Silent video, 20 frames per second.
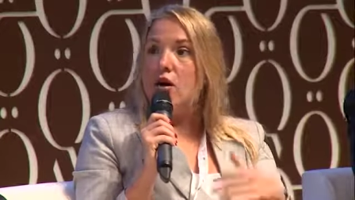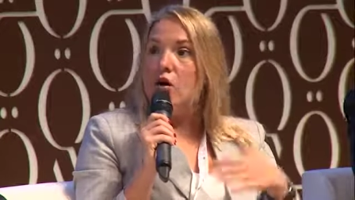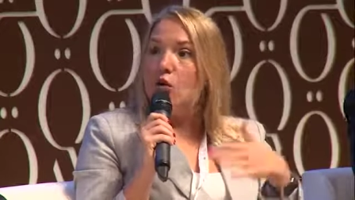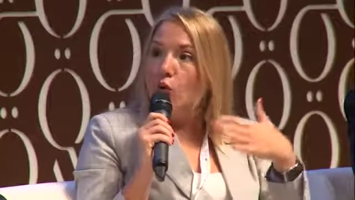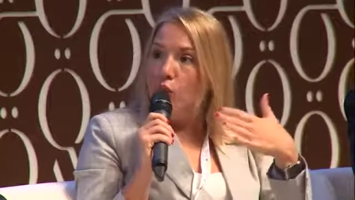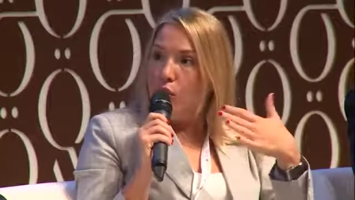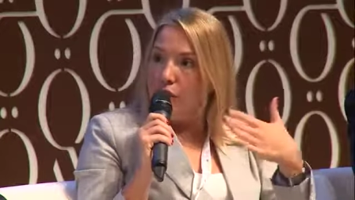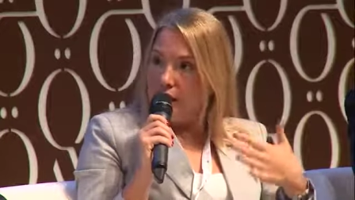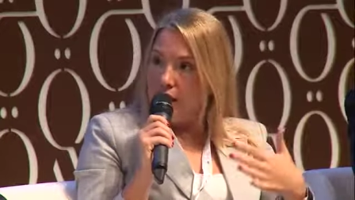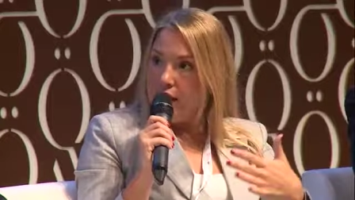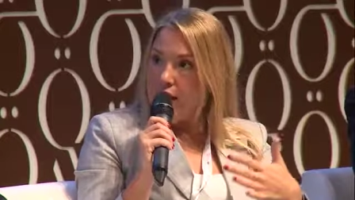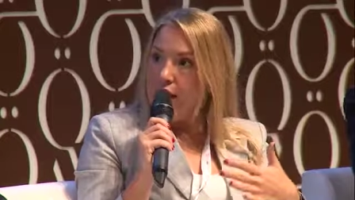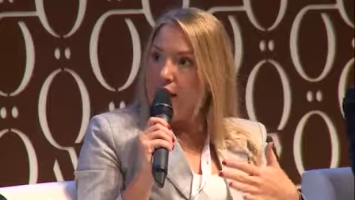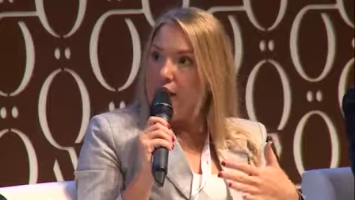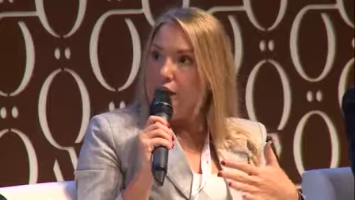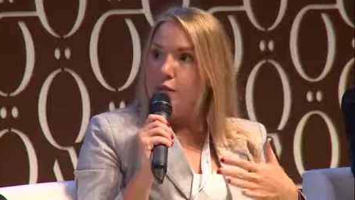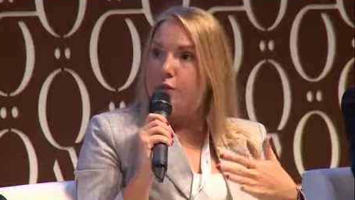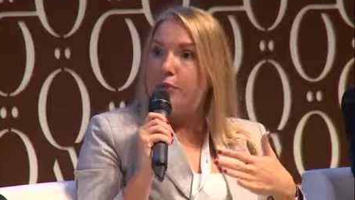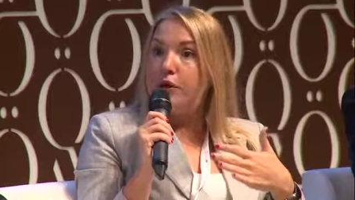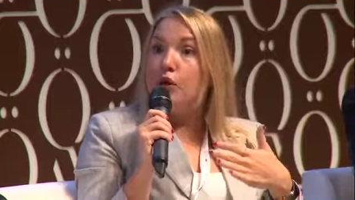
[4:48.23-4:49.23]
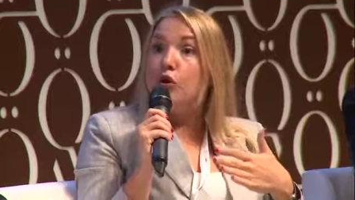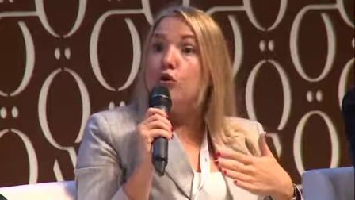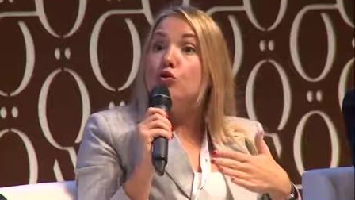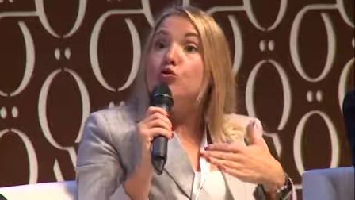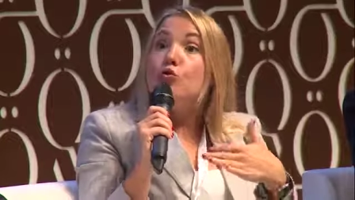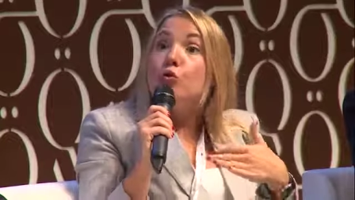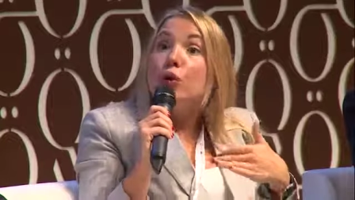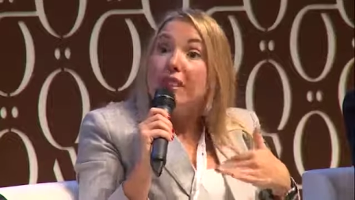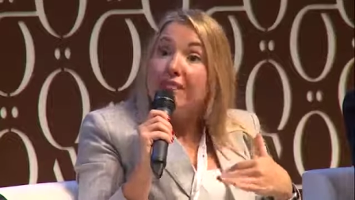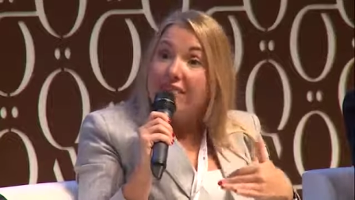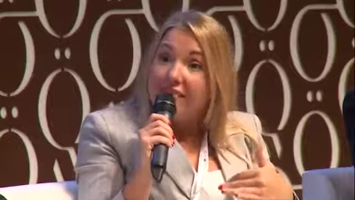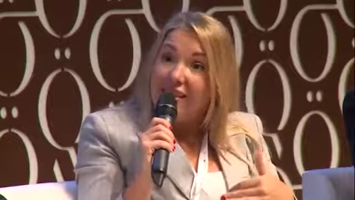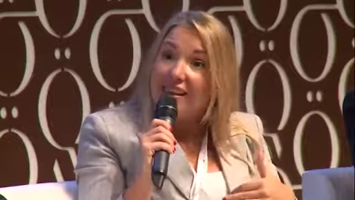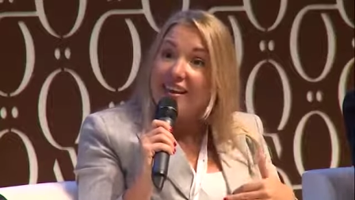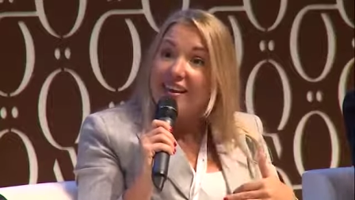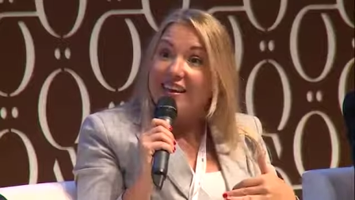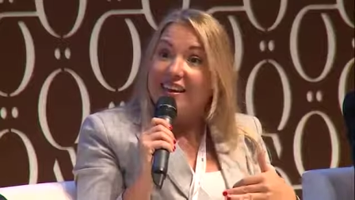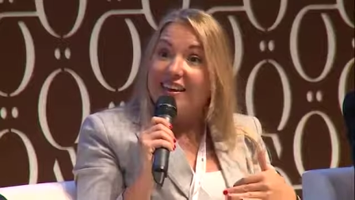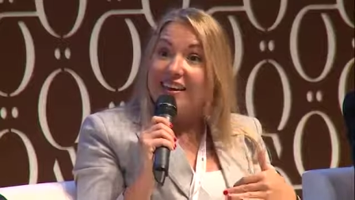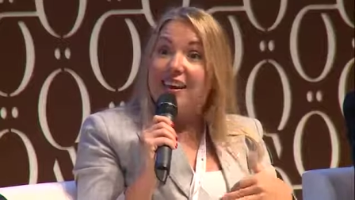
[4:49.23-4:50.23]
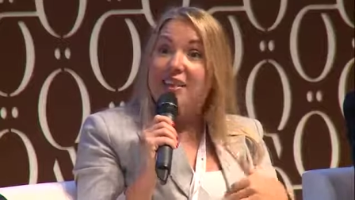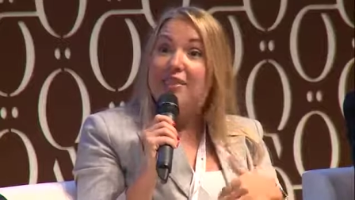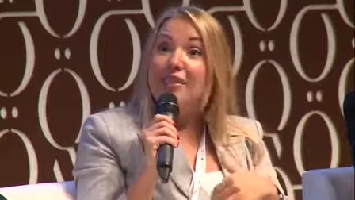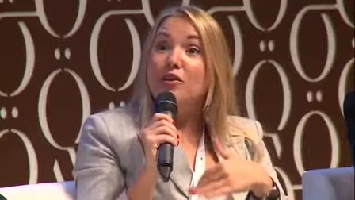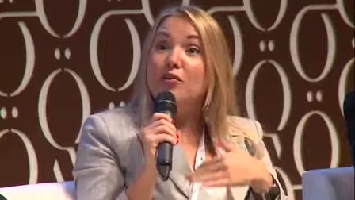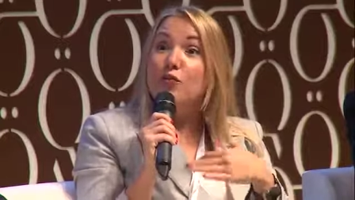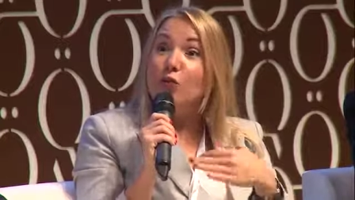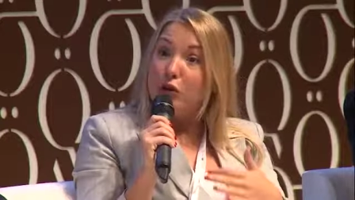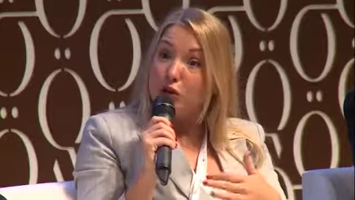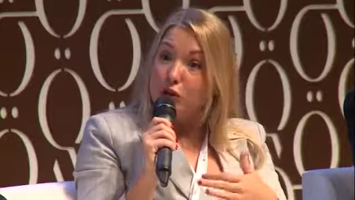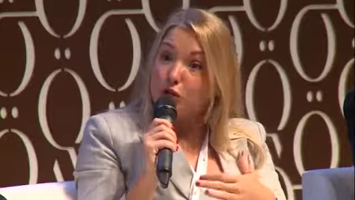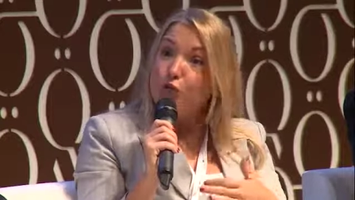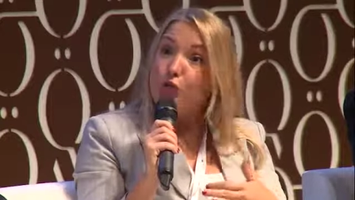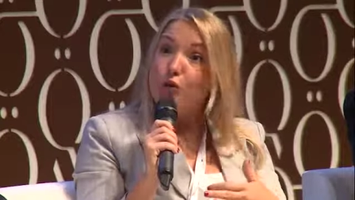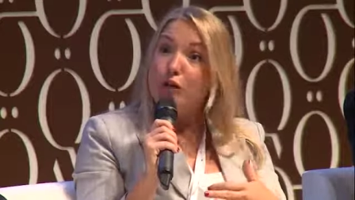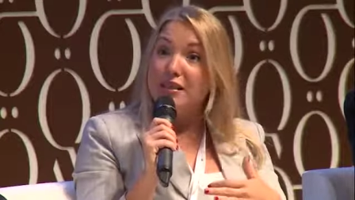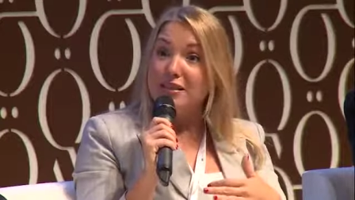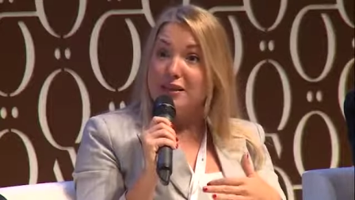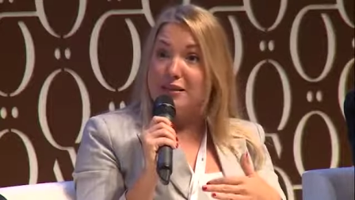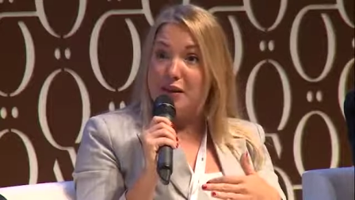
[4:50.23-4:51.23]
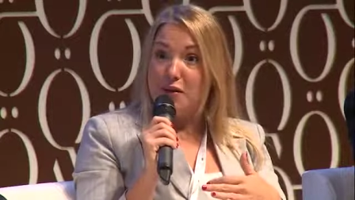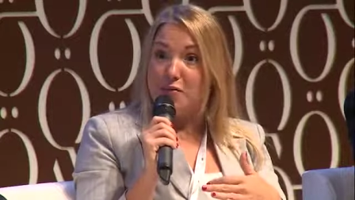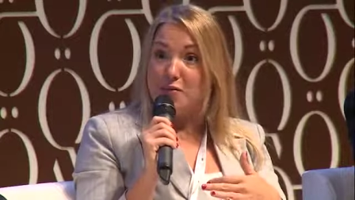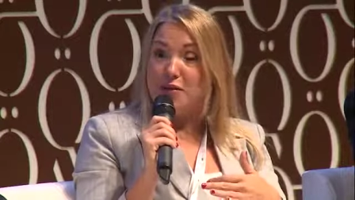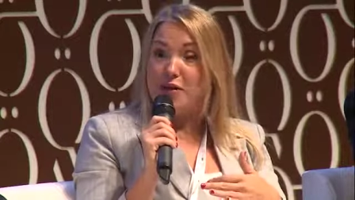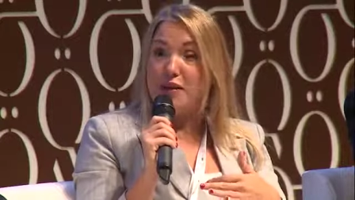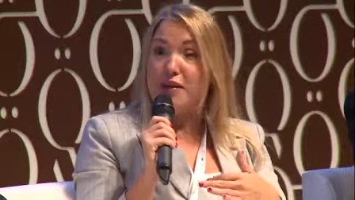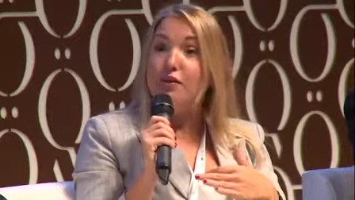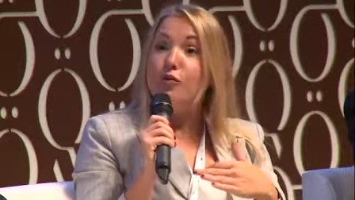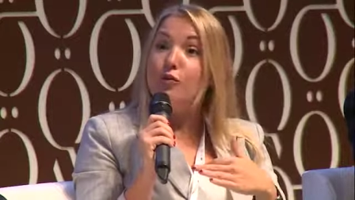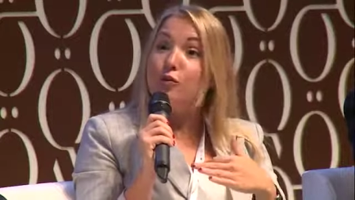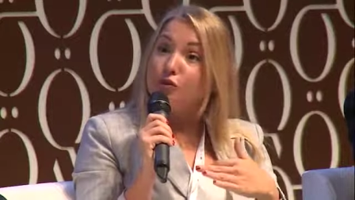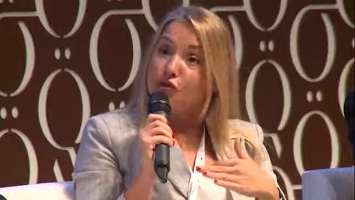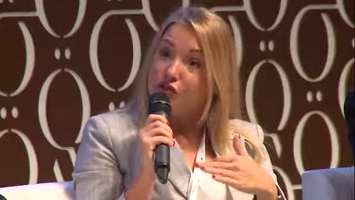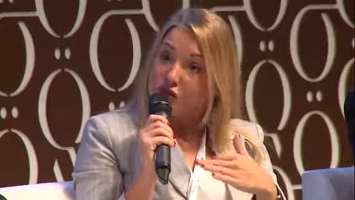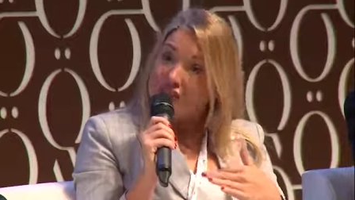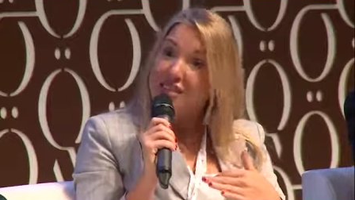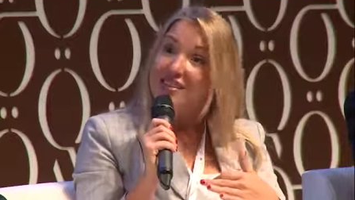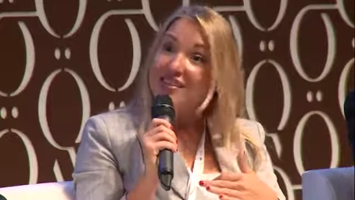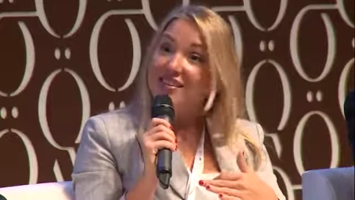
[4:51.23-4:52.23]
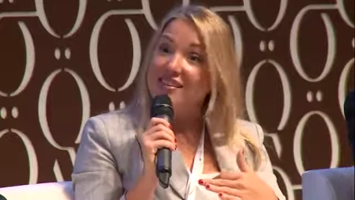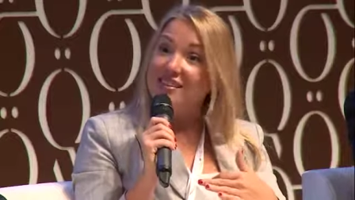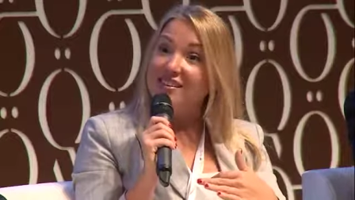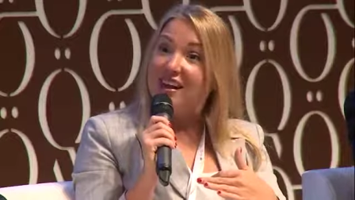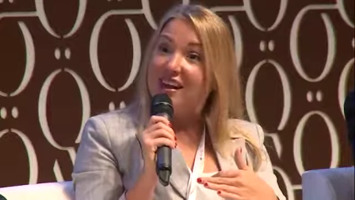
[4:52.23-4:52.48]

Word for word: we're here because we think that we're doing something which is